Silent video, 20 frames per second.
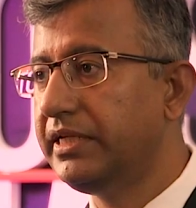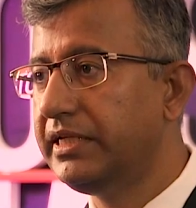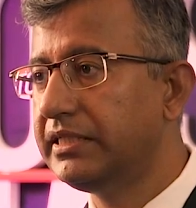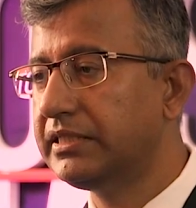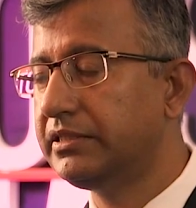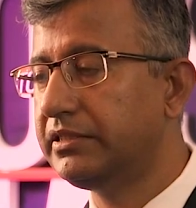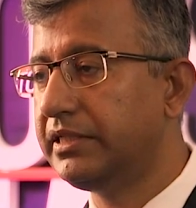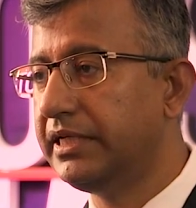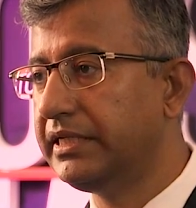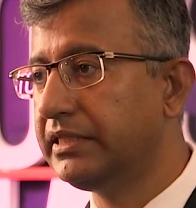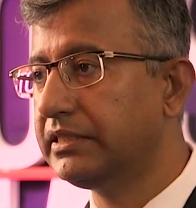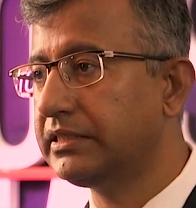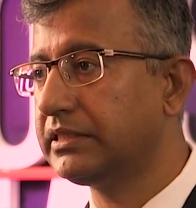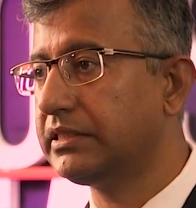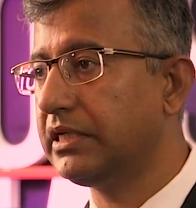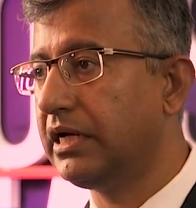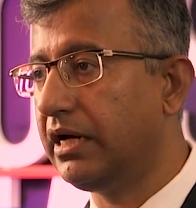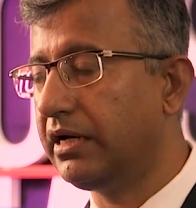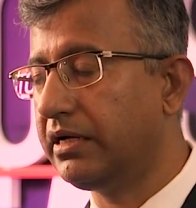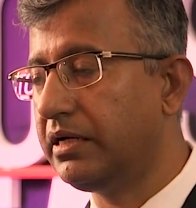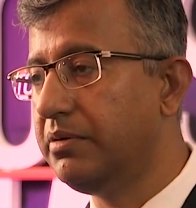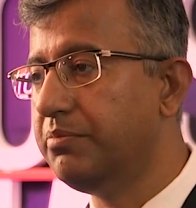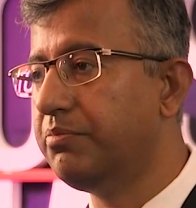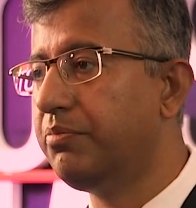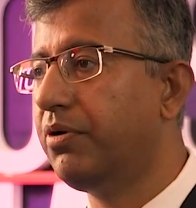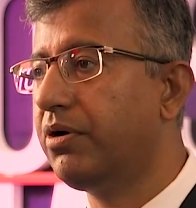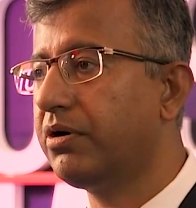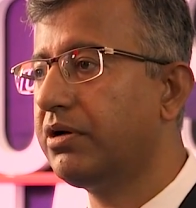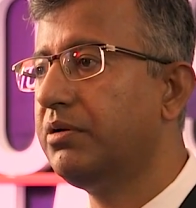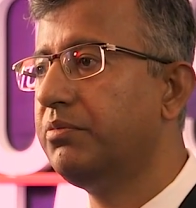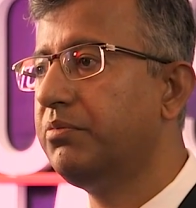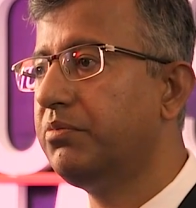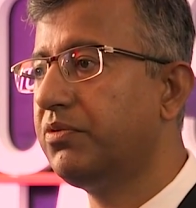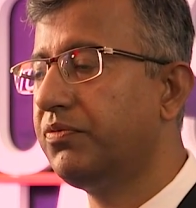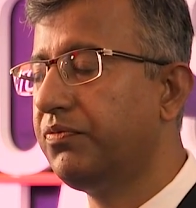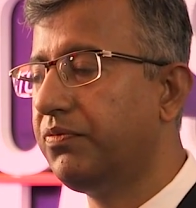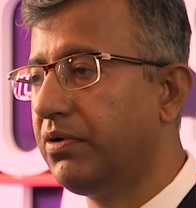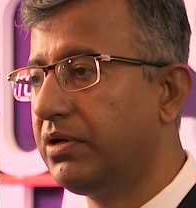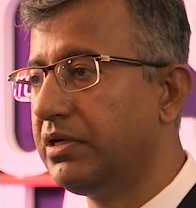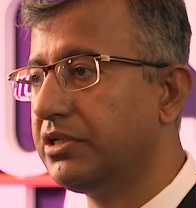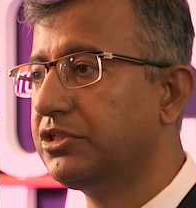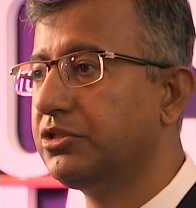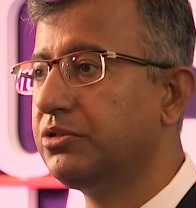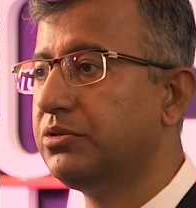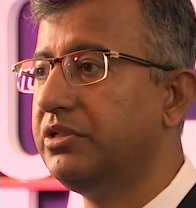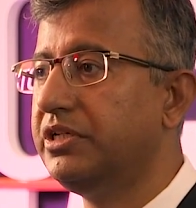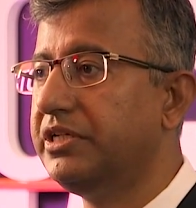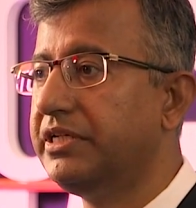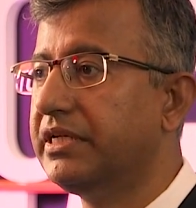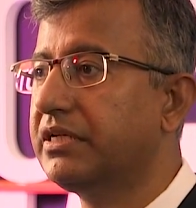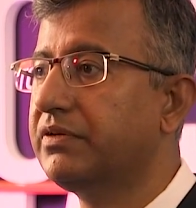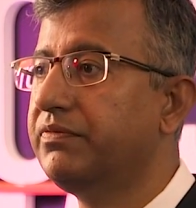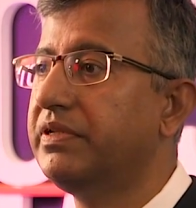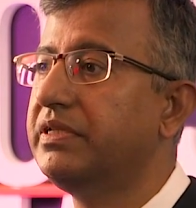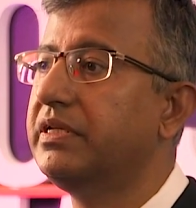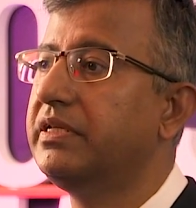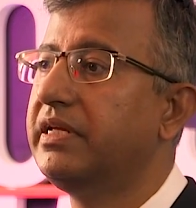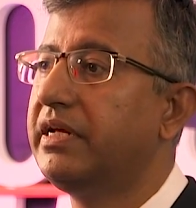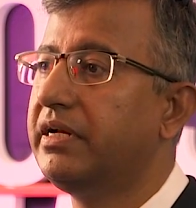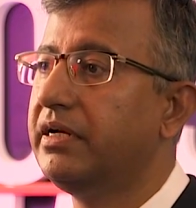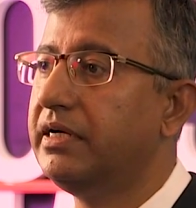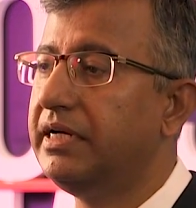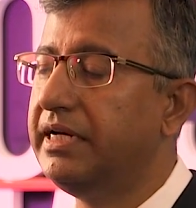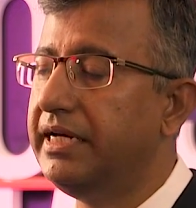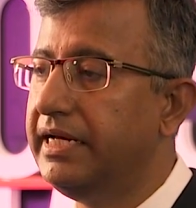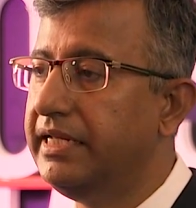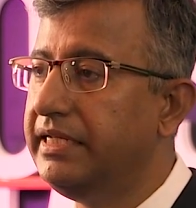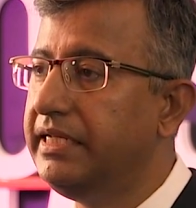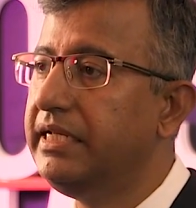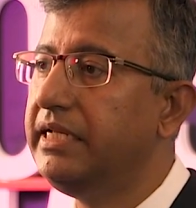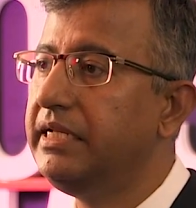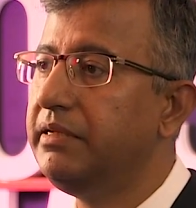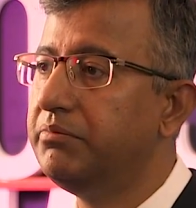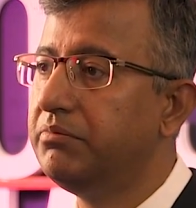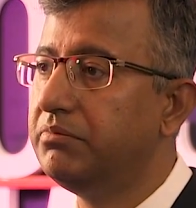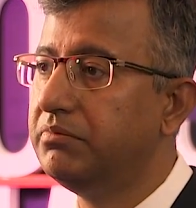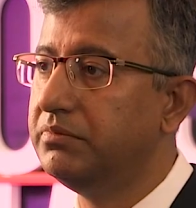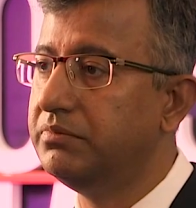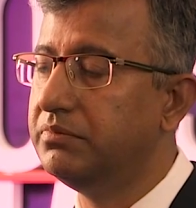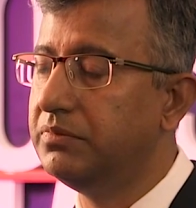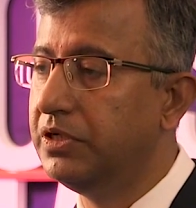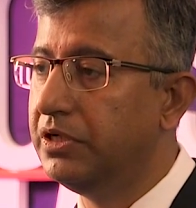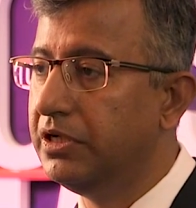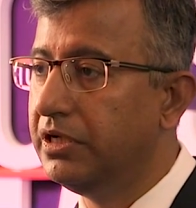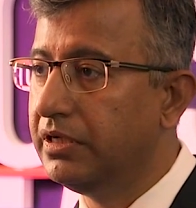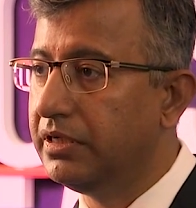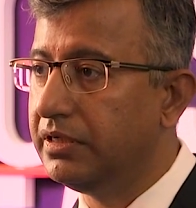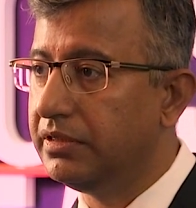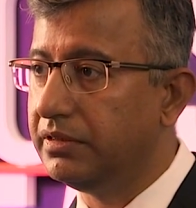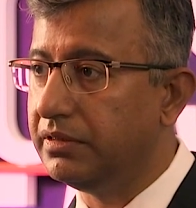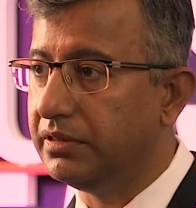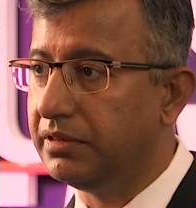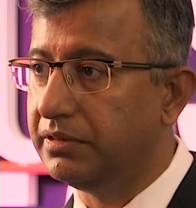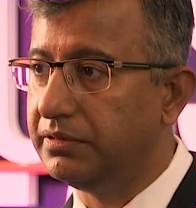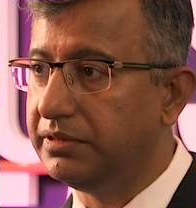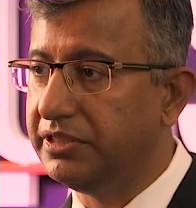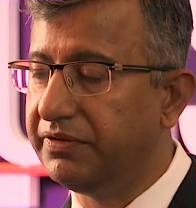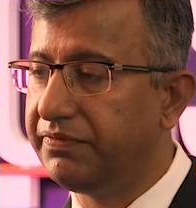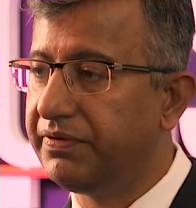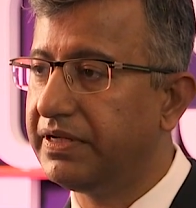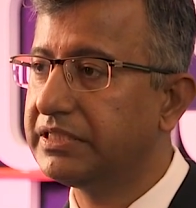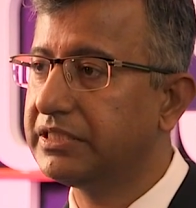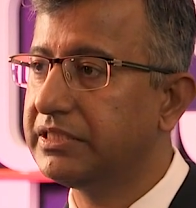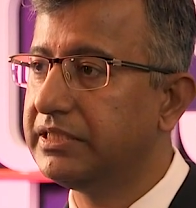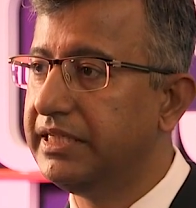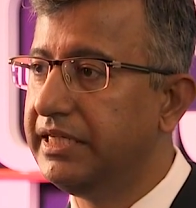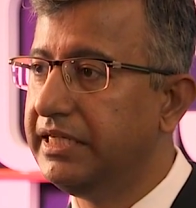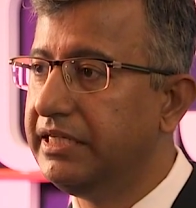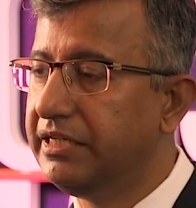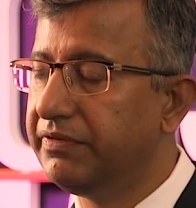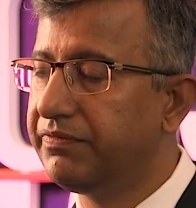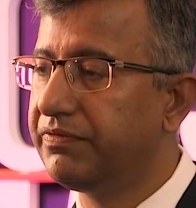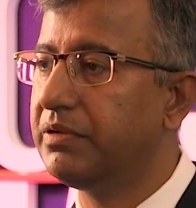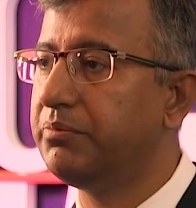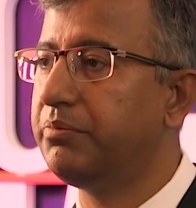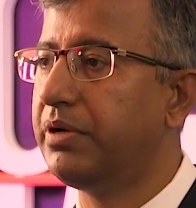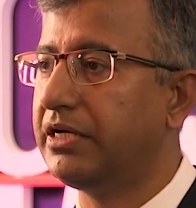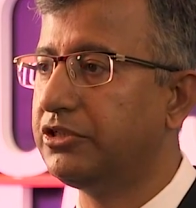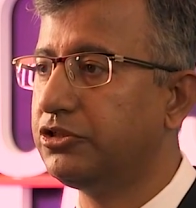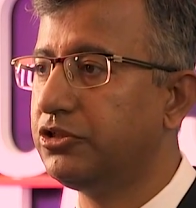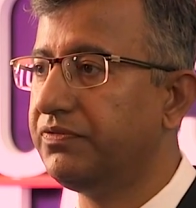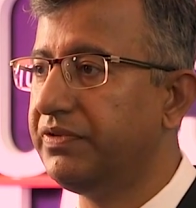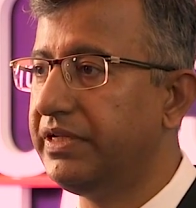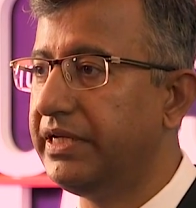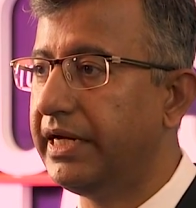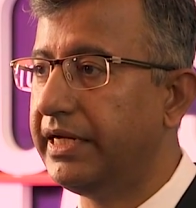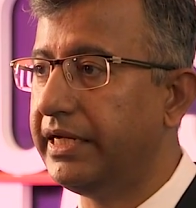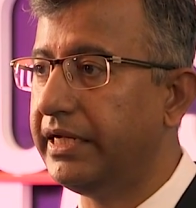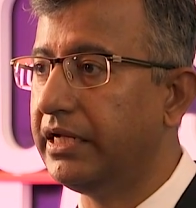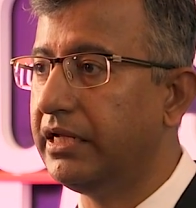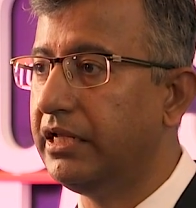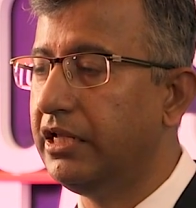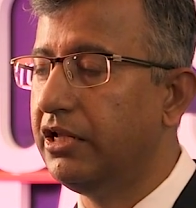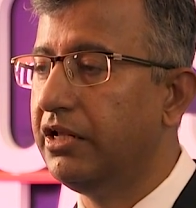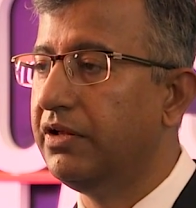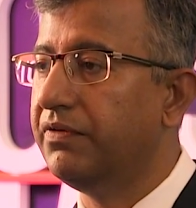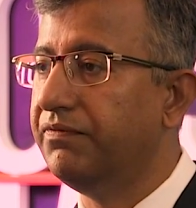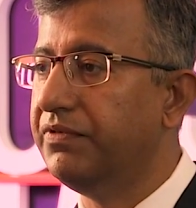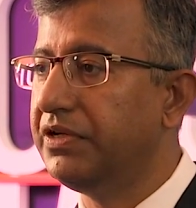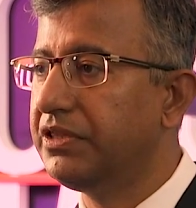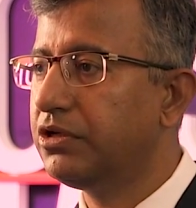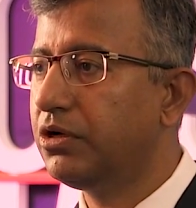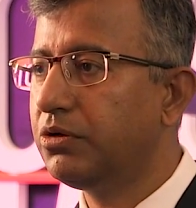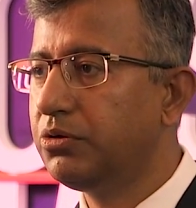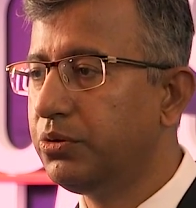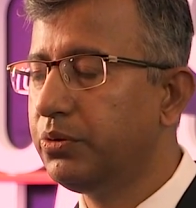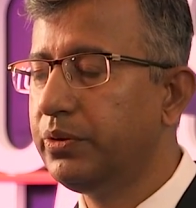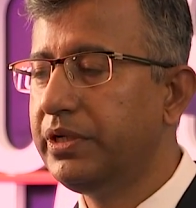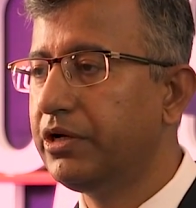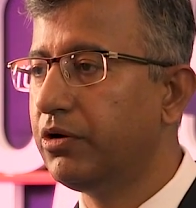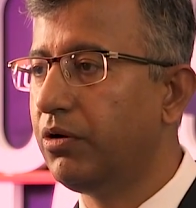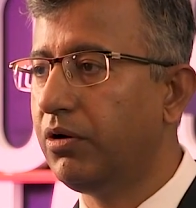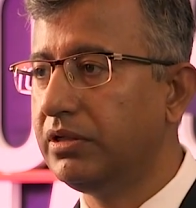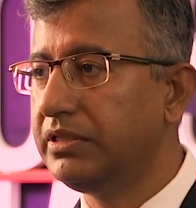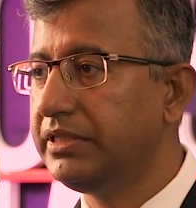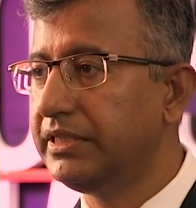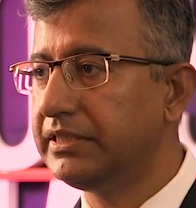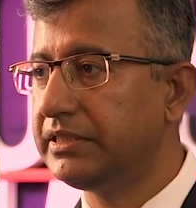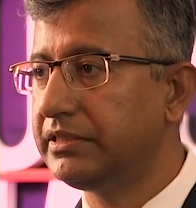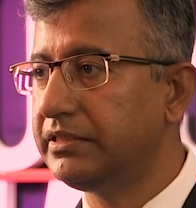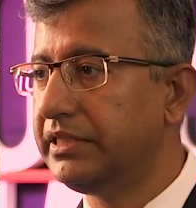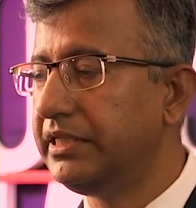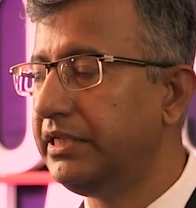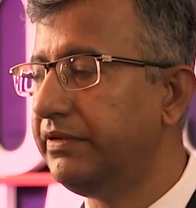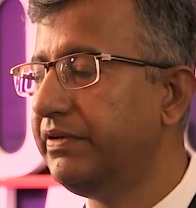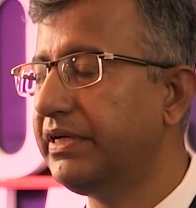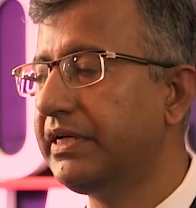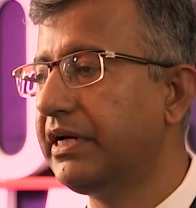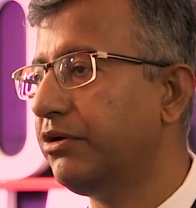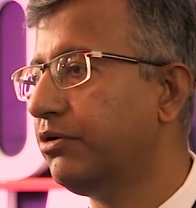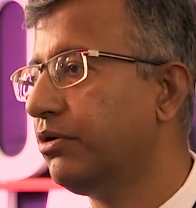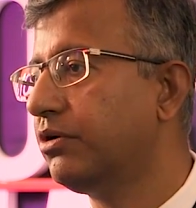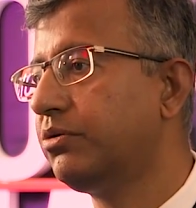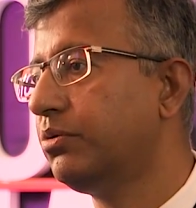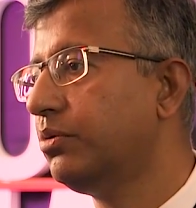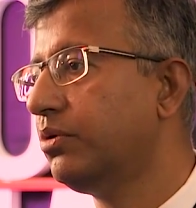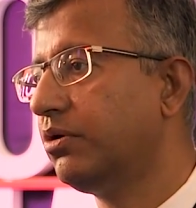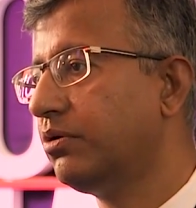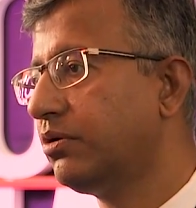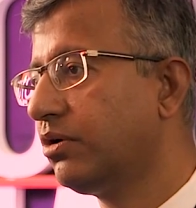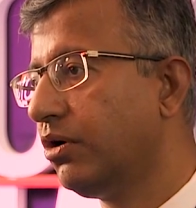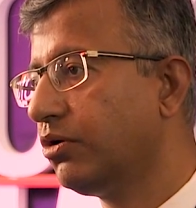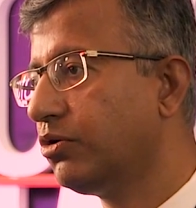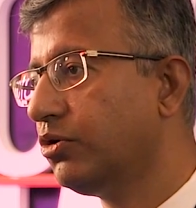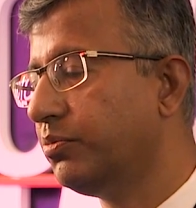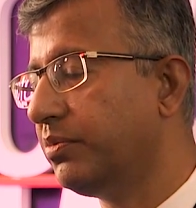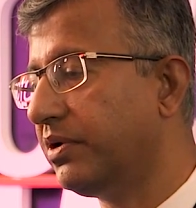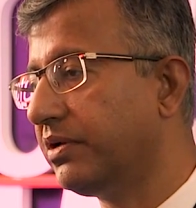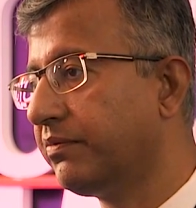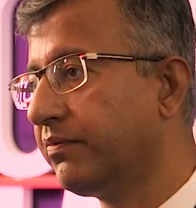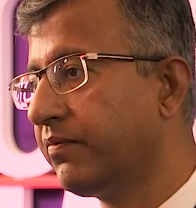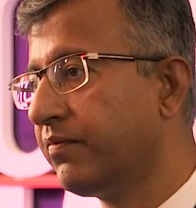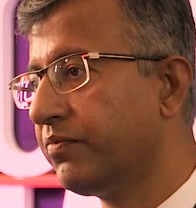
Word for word: these things are important for us to detect whether there are any uh, defects in different parts of the eye. Without doing all these three, we cannot rule out glaucoma.